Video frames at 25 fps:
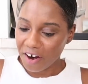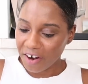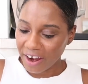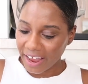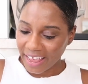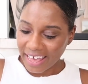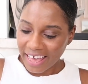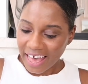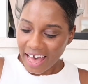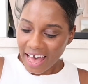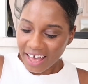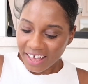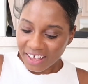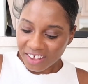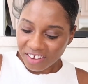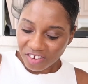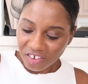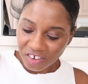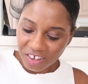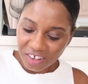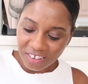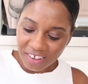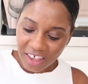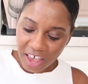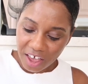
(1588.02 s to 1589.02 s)
all right guys
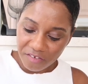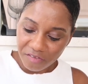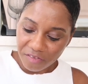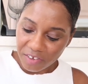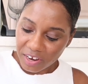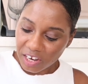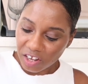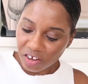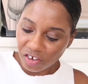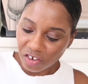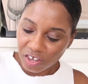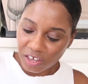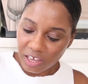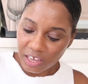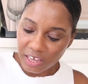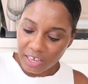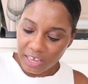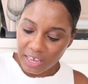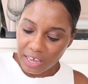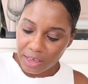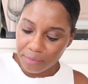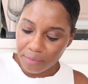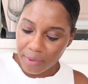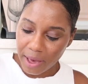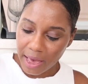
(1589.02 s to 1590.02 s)
just got finished
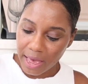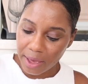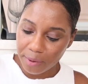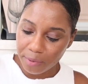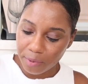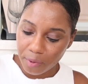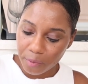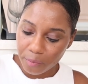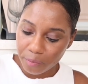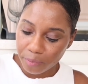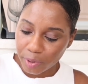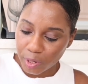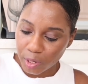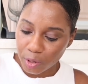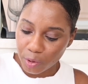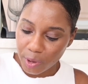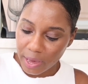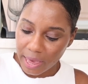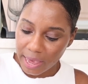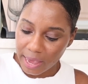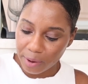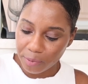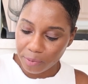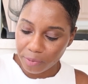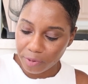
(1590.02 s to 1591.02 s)
cooking my blue
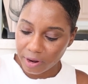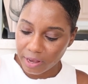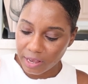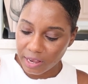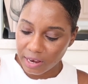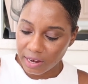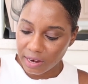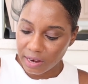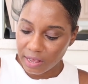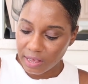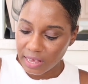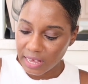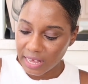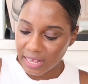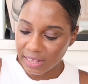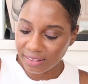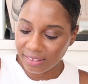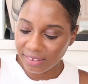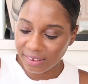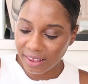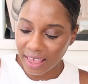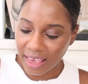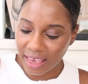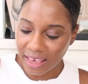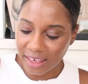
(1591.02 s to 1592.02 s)
apron it
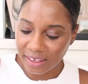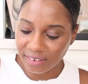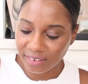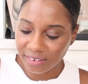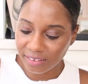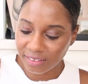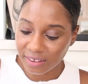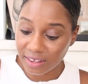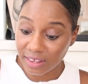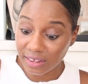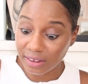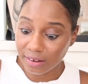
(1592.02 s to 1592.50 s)
tastes